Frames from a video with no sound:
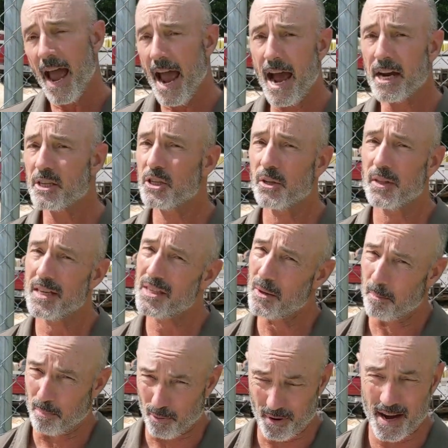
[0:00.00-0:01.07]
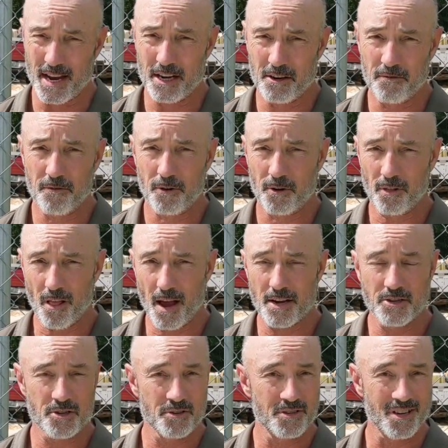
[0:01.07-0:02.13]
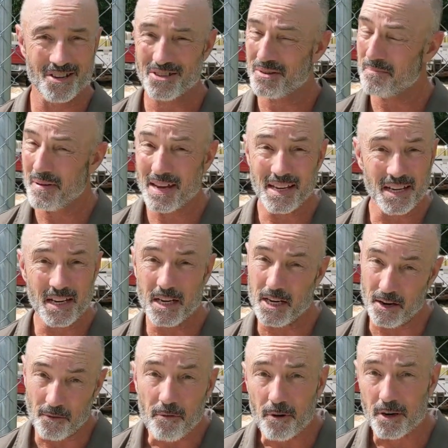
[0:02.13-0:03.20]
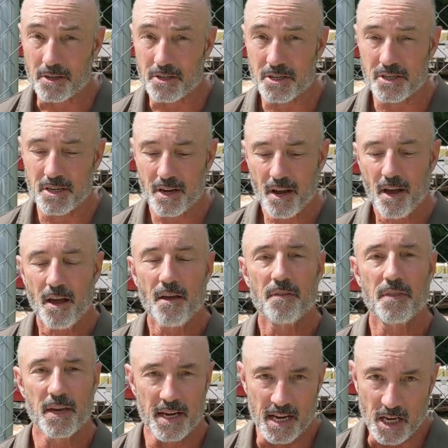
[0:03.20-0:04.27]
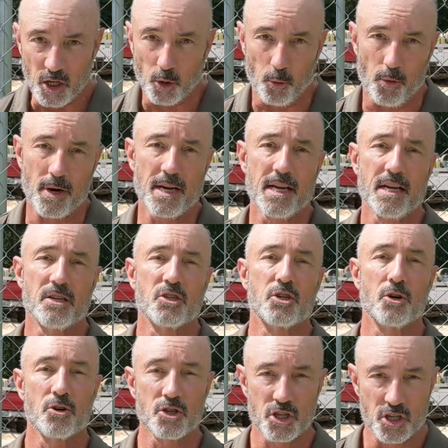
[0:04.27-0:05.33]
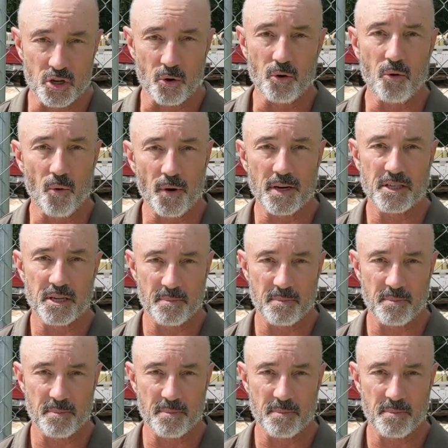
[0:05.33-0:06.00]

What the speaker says: Actually, the brand of fertilizer doesn't make any difference. the ingredients are still going